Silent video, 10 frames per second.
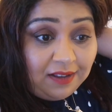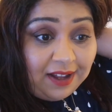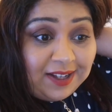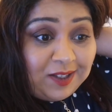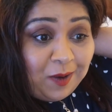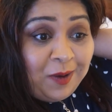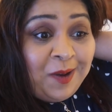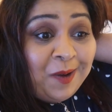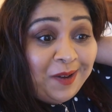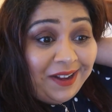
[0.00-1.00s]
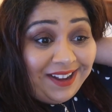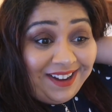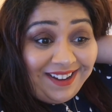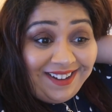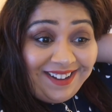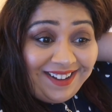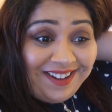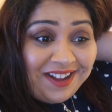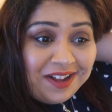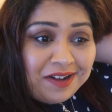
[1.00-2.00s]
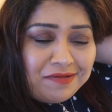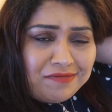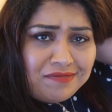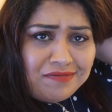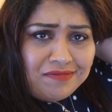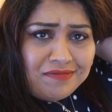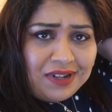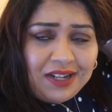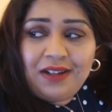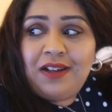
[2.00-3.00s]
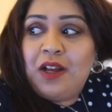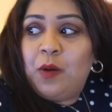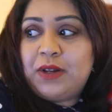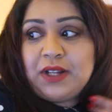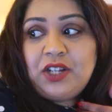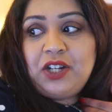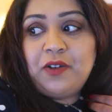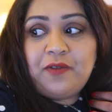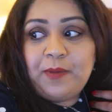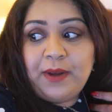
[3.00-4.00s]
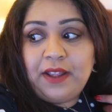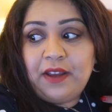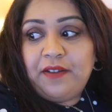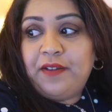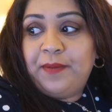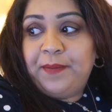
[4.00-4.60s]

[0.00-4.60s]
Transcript: That is so annoying. We're just gonna chill for a bit though.